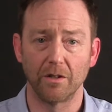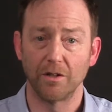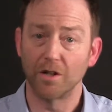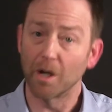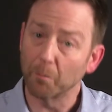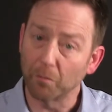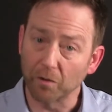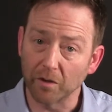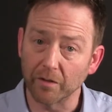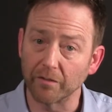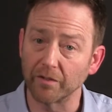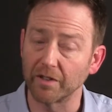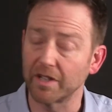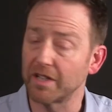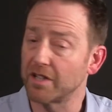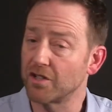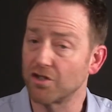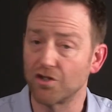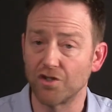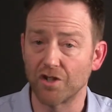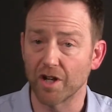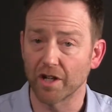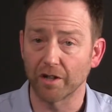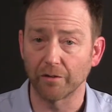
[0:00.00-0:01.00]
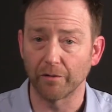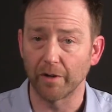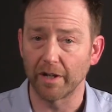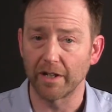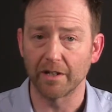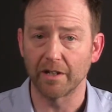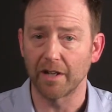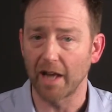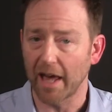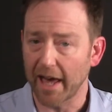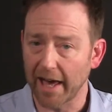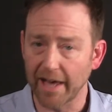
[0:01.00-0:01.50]
number of leads
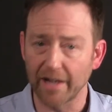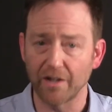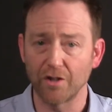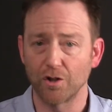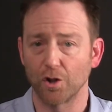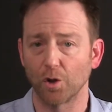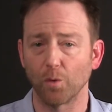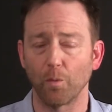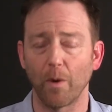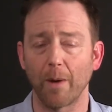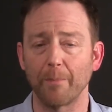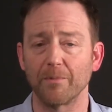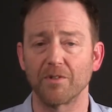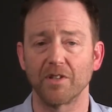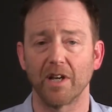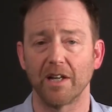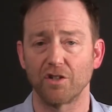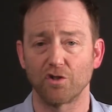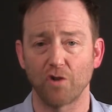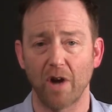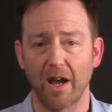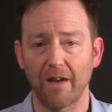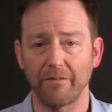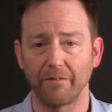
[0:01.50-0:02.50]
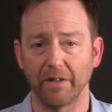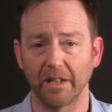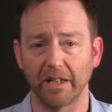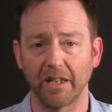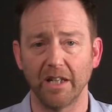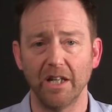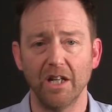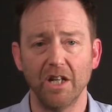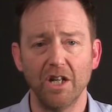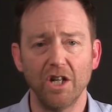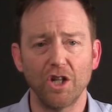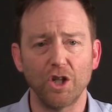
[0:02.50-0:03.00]
generated, and your website traffic,
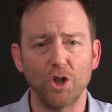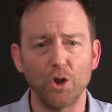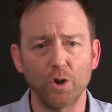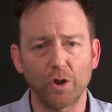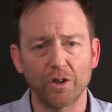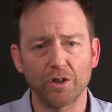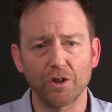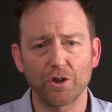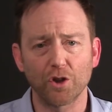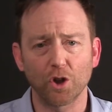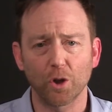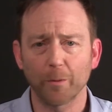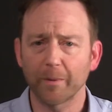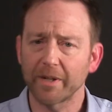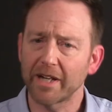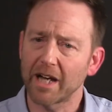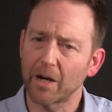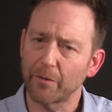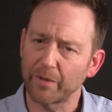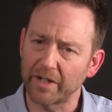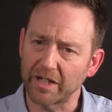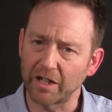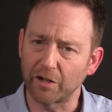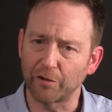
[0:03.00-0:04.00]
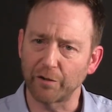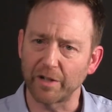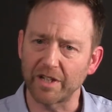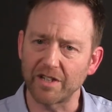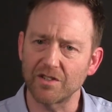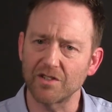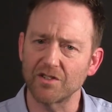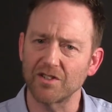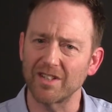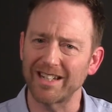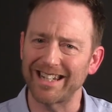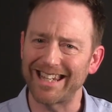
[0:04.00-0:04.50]
you can determine how
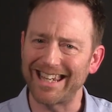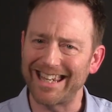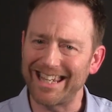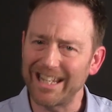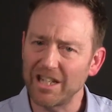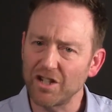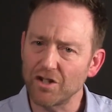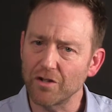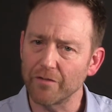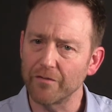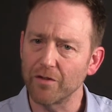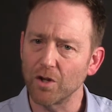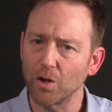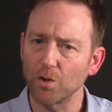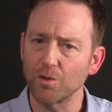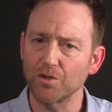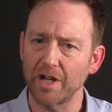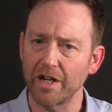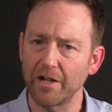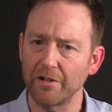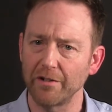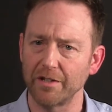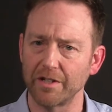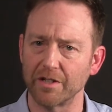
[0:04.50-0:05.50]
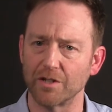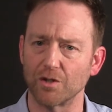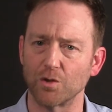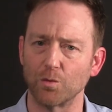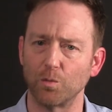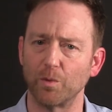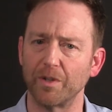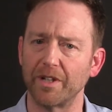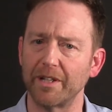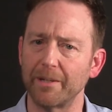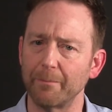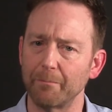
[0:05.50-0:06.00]
increases in each of those areas
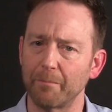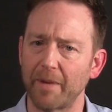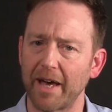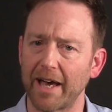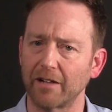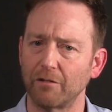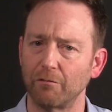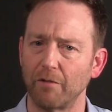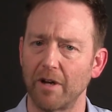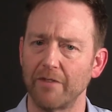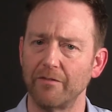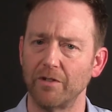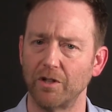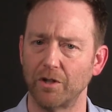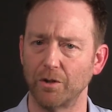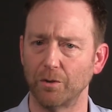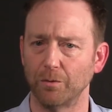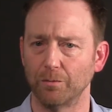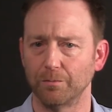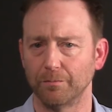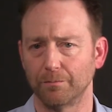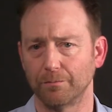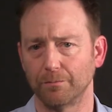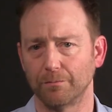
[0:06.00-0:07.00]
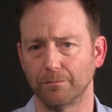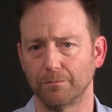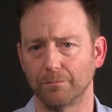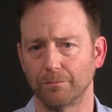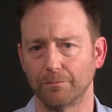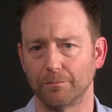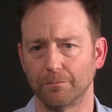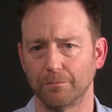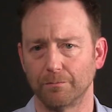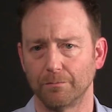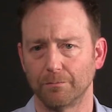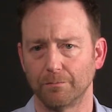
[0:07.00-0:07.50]
would impact revenue.
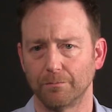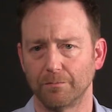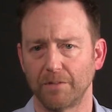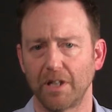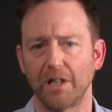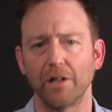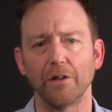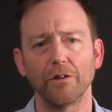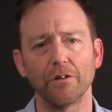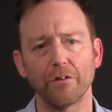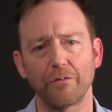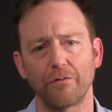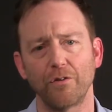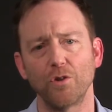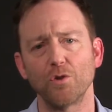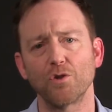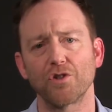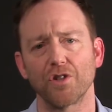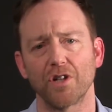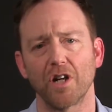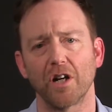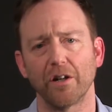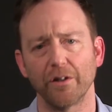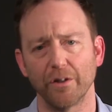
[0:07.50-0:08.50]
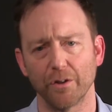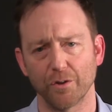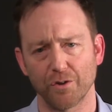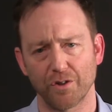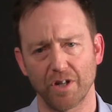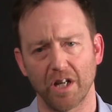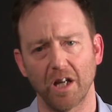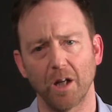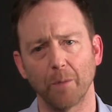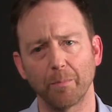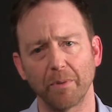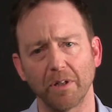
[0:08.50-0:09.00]
Here are a few scenarios to
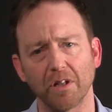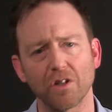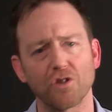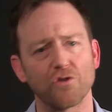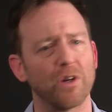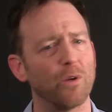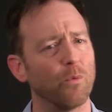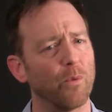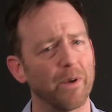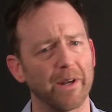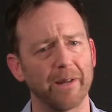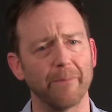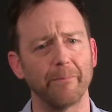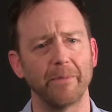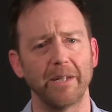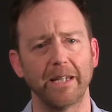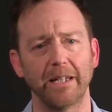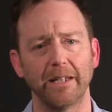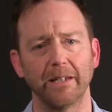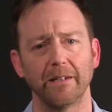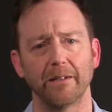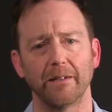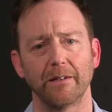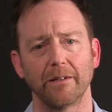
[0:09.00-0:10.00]
help illustrate what I mean.